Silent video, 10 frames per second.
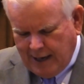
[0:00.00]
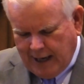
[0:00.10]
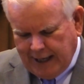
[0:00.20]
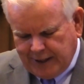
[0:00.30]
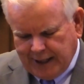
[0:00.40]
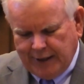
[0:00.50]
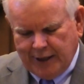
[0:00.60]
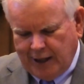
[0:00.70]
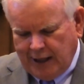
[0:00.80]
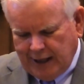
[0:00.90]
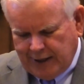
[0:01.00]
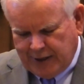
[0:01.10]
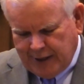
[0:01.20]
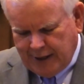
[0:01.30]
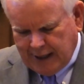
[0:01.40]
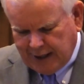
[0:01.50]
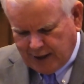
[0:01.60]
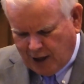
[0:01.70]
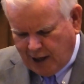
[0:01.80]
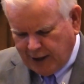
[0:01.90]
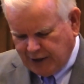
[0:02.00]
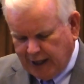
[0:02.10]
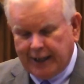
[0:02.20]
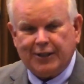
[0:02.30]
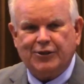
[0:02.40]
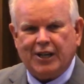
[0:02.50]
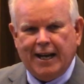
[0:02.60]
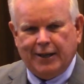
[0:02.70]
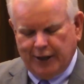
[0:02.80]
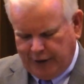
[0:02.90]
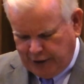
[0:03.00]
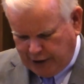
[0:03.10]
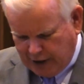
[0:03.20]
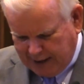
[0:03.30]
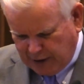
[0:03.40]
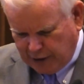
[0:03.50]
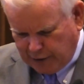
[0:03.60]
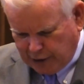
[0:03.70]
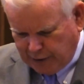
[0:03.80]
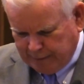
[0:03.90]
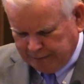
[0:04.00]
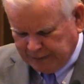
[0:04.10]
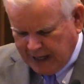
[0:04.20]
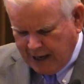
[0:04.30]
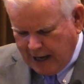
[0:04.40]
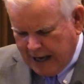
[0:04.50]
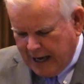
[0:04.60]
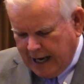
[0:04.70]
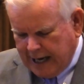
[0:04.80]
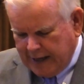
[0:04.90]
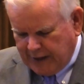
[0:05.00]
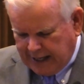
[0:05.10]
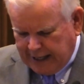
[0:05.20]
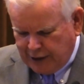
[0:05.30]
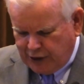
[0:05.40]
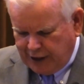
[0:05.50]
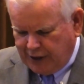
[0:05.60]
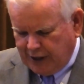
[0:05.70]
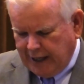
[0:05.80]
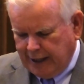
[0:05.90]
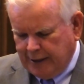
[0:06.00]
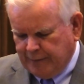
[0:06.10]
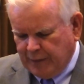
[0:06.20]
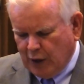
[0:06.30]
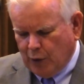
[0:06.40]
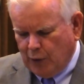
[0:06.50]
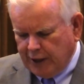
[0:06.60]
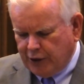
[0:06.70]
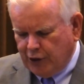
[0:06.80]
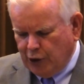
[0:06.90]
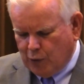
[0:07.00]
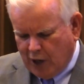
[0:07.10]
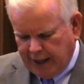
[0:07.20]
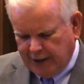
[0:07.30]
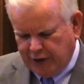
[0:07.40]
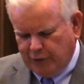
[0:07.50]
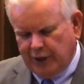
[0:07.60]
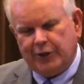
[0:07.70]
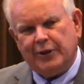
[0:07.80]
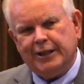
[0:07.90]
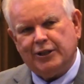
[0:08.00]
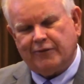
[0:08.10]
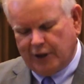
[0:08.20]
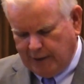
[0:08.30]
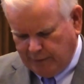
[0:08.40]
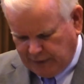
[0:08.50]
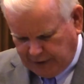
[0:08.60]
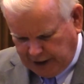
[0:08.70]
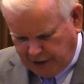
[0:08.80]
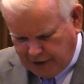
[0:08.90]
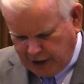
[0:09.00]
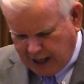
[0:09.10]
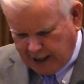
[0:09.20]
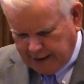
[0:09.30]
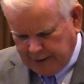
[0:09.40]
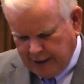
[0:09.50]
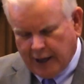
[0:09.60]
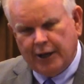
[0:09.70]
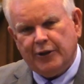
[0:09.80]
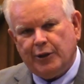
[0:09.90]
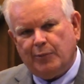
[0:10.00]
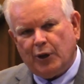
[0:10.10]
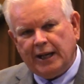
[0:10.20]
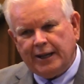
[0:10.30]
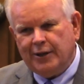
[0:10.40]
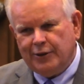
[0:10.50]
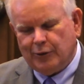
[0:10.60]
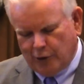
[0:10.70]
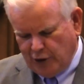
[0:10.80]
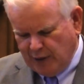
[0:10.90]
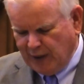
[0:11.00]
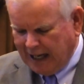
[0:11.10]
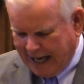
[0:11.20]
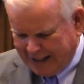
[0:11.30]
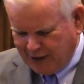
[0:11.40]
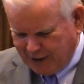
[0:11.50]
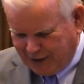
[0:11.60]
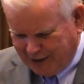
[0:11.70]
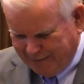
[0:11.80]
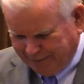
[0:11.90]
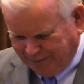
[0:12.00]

I sat there and listened as long as I could stand it, her grandmother wrote. And then she said, "Which do you want us to retrench from, Sister Young, the bread or the molasses?"